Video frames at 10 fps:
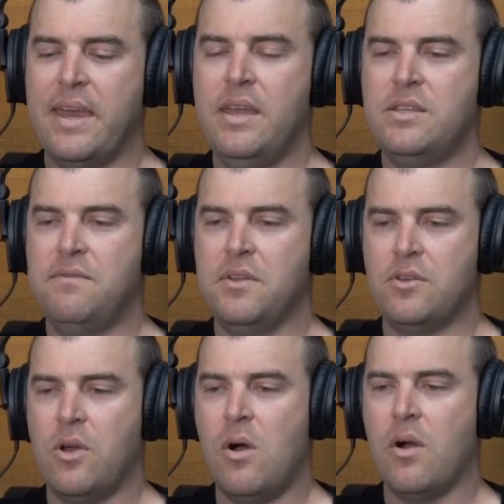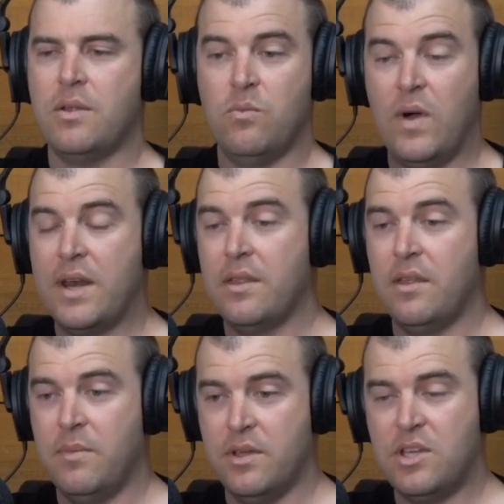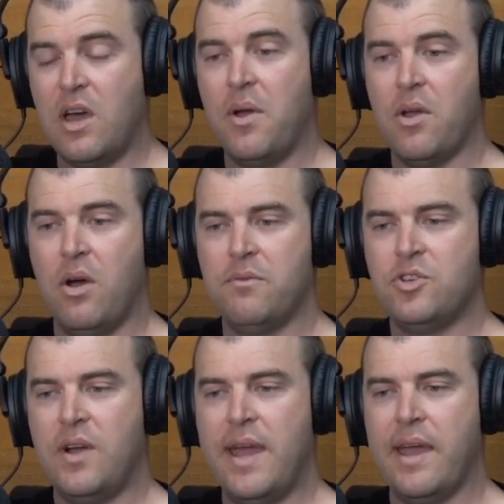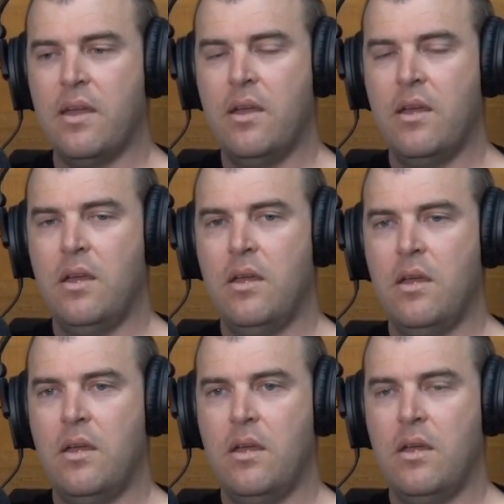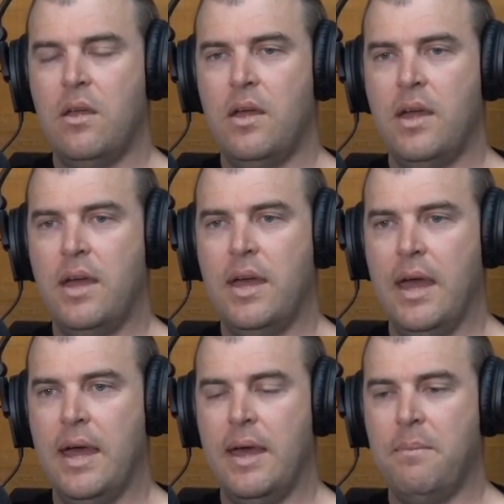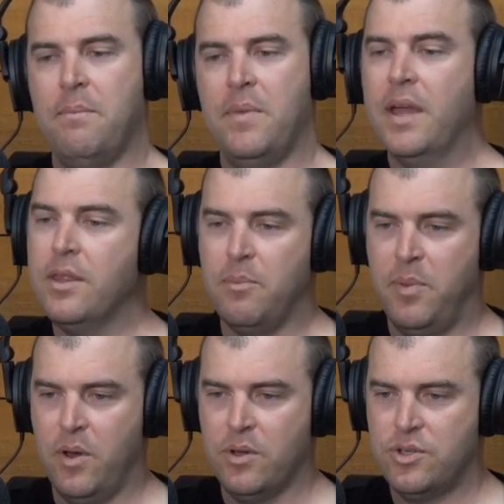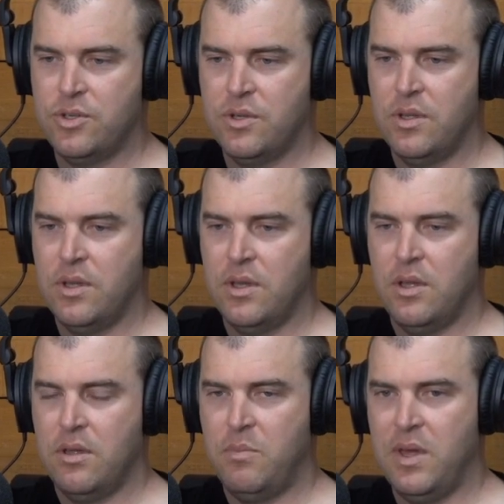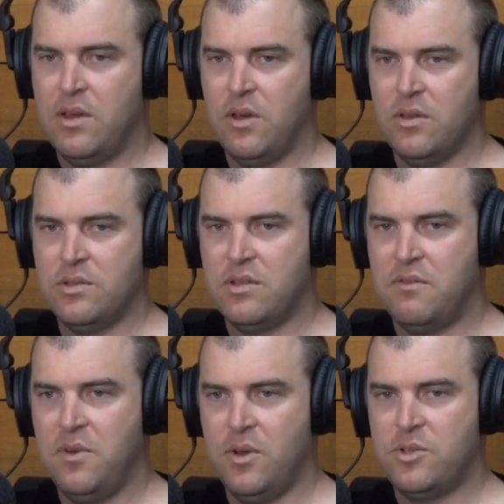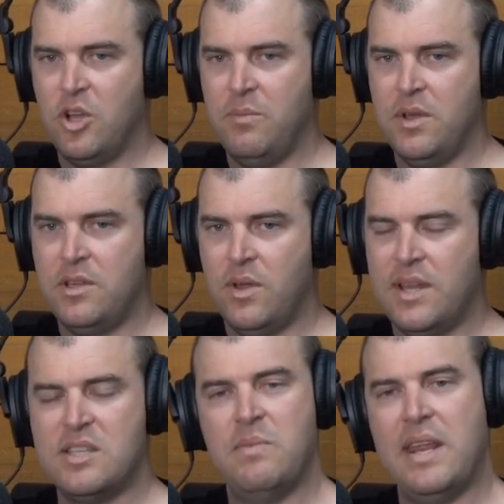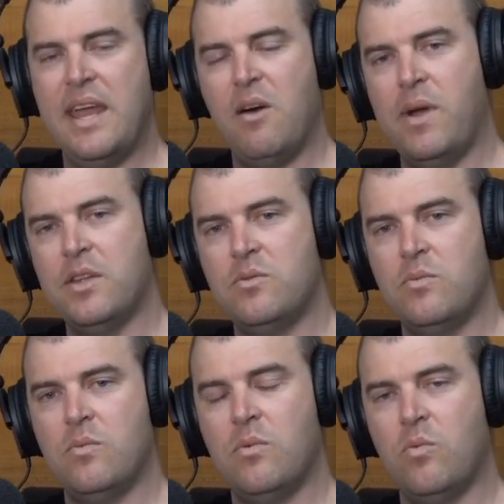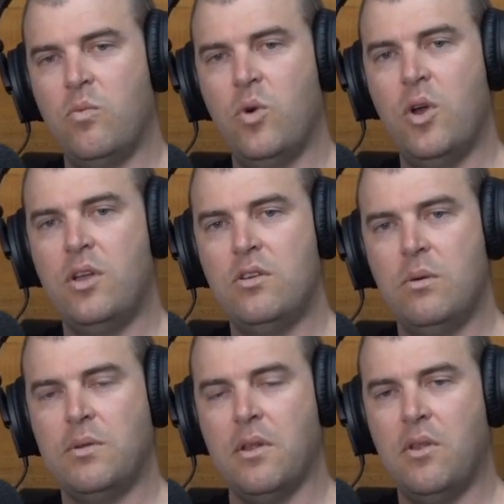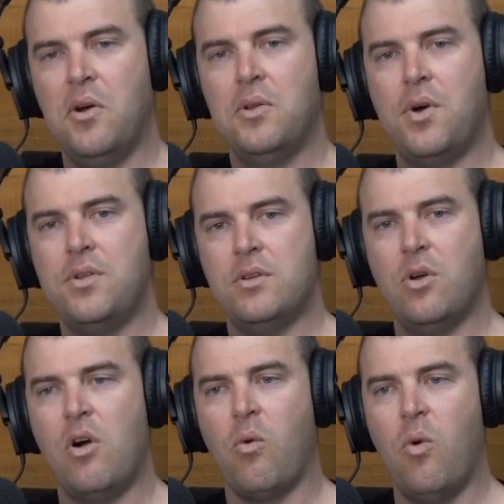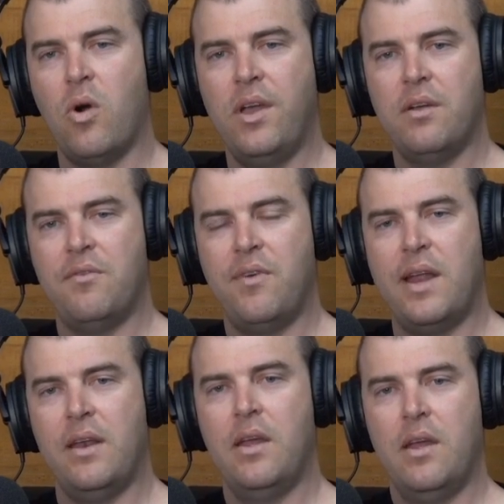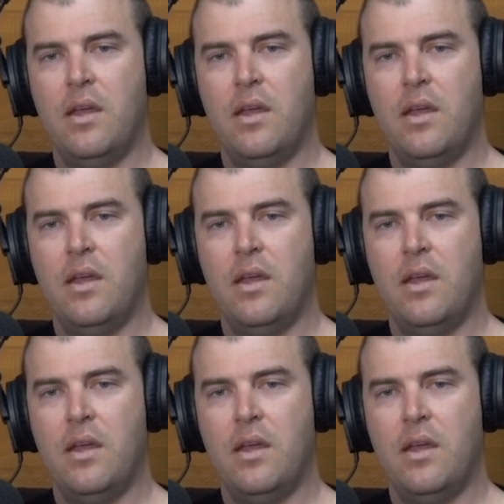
it easy for the dog. And one of them is going off track in the bush, because the first time you do it, doesn't matter how much work you do with a long line, your dog walking in front